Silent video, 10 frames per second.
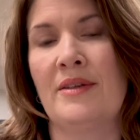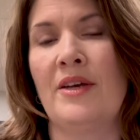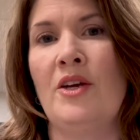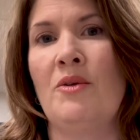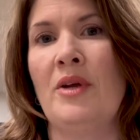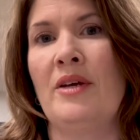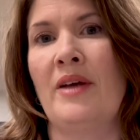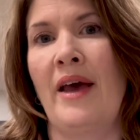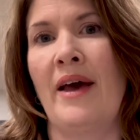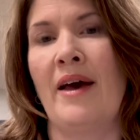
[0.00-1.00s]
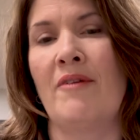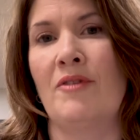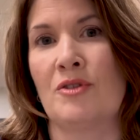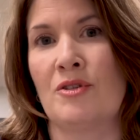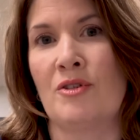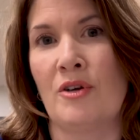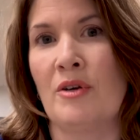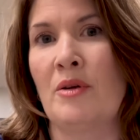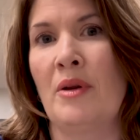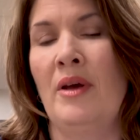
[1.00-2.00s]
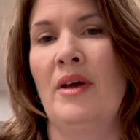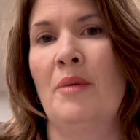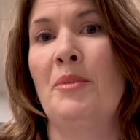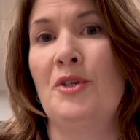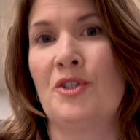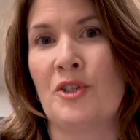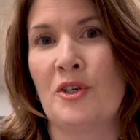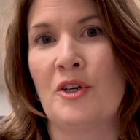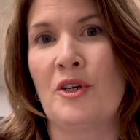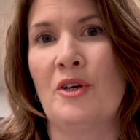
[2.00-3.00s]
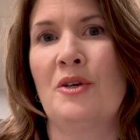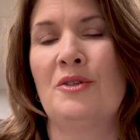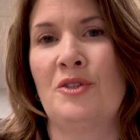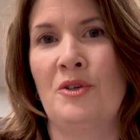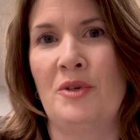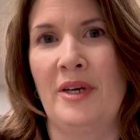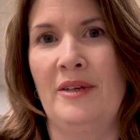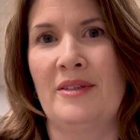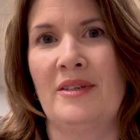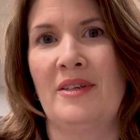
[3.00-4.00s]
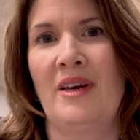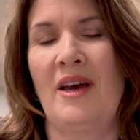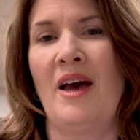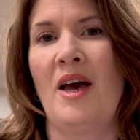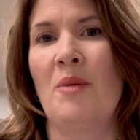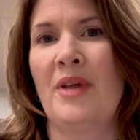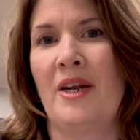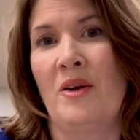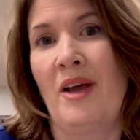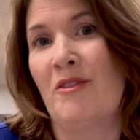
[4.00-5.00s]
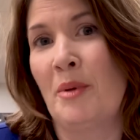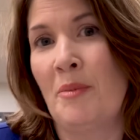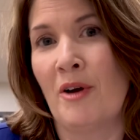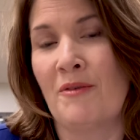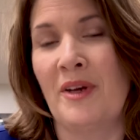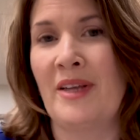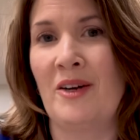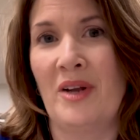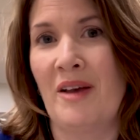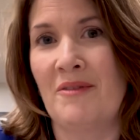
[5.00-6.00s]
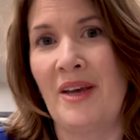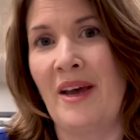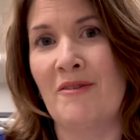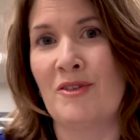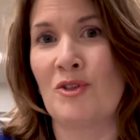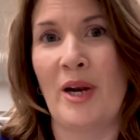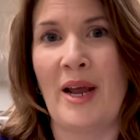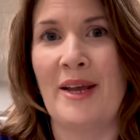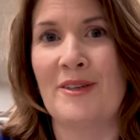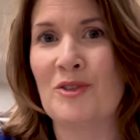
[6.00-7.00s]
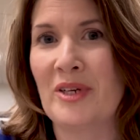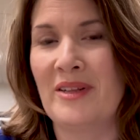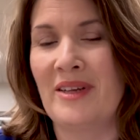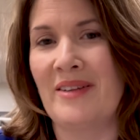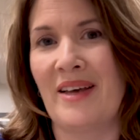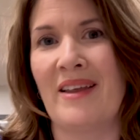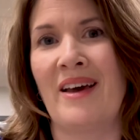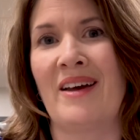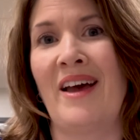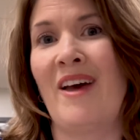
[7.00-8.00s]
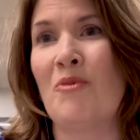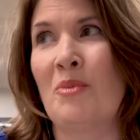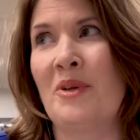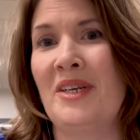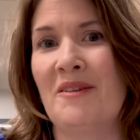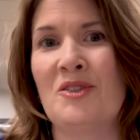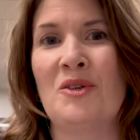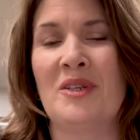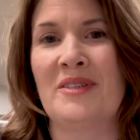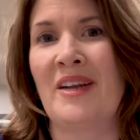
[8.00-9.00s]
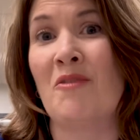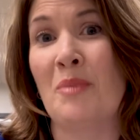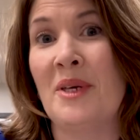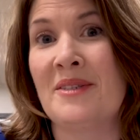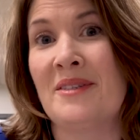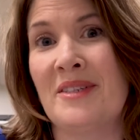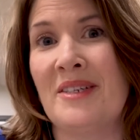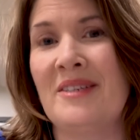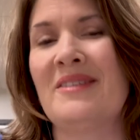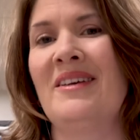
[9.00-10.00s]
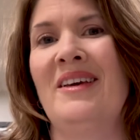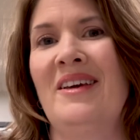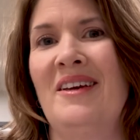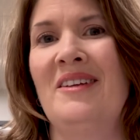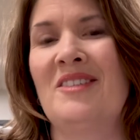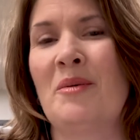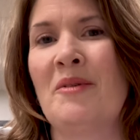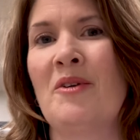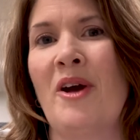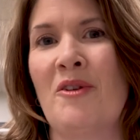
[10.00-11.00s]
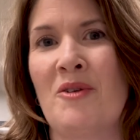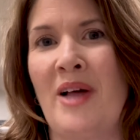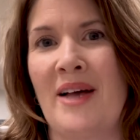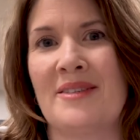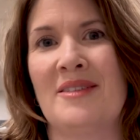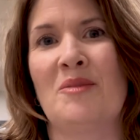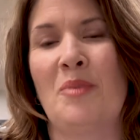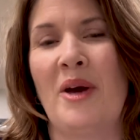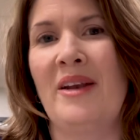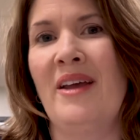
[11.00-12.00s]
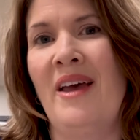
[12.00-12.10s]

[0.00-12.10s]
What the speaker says: that you need to have, there's a certain mature student. They don't have to be perfect. They don't have to have straight A's or anything like that. I have plenty of students that have B's and C's in some of their other classes, but